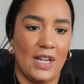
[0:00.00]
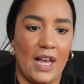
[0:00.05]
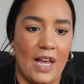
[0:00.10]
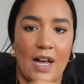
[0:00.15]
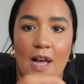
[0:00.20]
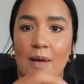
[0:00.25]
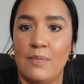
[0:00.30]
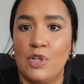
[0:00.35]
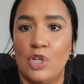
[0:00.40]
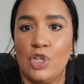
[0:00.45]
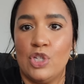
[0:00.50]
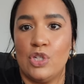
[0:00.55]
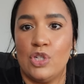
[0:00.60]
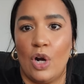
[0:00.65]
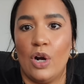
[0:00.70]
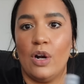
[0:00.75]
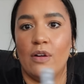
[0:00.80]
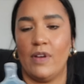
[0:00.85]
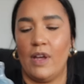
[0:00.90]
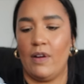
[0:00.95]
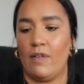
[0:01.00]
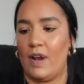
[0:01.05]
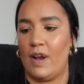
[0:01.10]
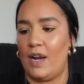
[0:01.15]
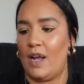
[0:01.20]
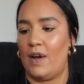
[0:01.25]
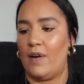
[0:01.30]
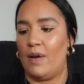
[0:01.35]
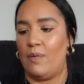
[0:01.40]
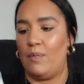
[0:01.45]
Like, I'm starving right
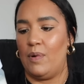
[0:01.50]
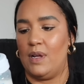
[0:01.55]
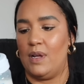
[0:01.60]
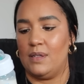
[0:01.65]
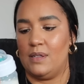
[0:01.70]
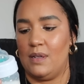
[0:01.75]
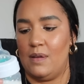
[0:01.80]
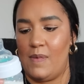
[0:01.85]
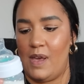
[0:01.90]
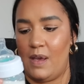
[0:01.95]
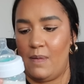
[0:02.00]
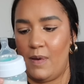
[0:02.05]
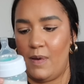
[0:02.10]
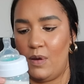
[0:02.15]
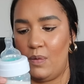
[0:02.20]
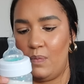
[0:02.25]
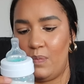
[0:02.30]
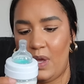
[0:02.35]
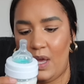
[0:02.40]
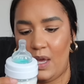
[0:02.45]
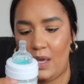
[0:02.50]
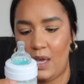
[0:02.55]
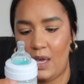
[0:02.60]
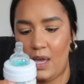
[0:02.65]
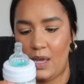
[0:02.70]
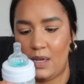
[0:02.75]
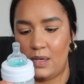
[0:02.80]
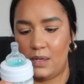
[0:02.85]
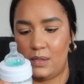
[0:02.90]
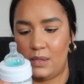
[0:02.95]
now. I want to make my own
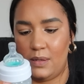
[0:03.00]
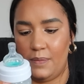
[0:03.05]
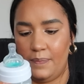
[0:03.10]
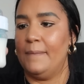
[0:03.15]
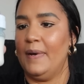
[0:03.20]
pancakes,